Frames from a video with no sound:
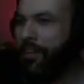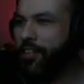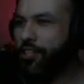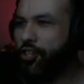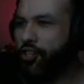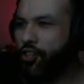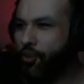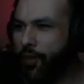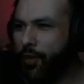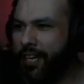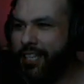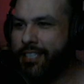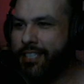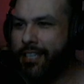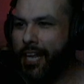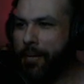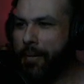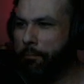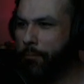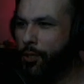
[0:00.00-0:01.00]
streets
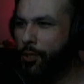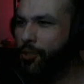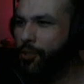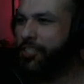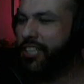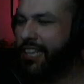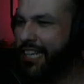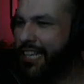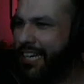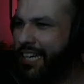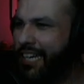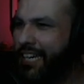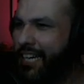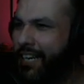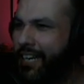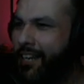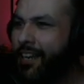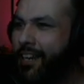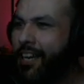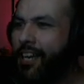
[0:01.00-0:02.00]
like
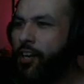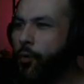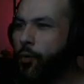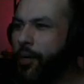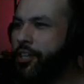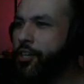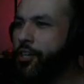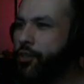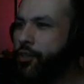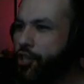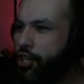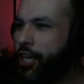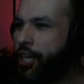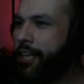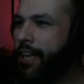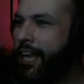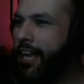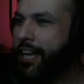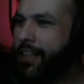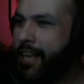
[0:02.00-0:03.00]
Mussolini, we do
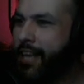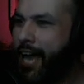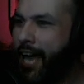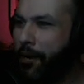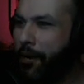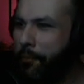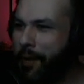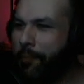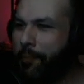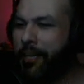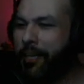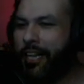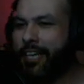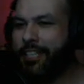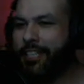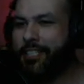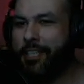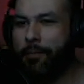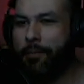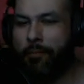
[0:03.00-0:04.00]
shit like that. Or maybe
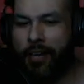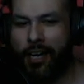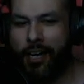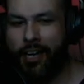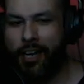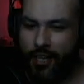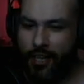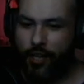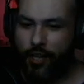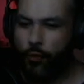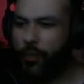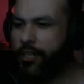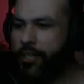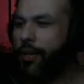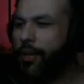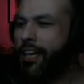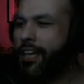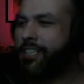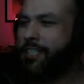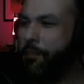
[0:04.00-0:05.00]
like some, uh, we
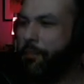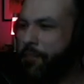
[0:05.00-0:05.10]
do like some